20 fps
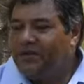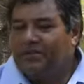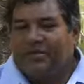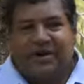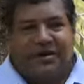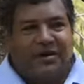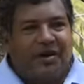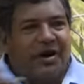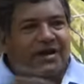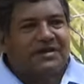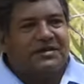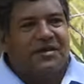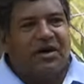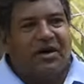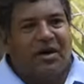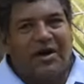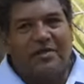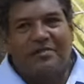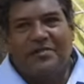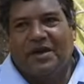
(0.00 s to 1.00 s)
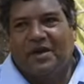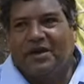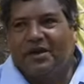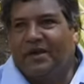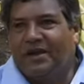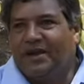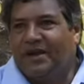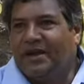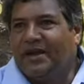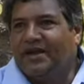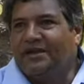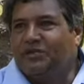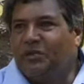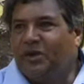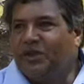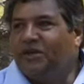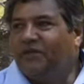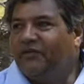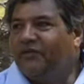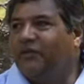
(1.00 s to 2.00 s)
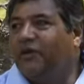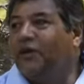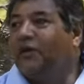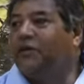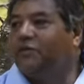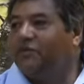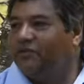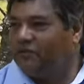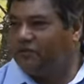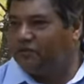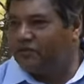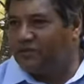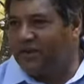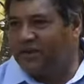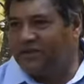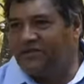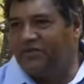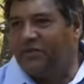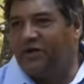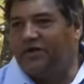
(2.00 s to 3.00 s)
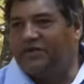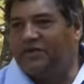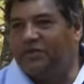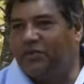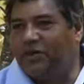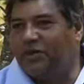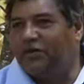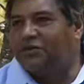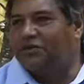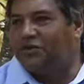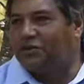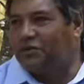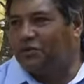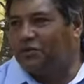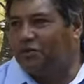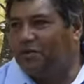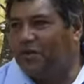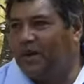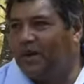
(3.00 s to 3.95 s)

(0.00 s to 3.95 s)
But nighttime is when you do, it's very spiritual.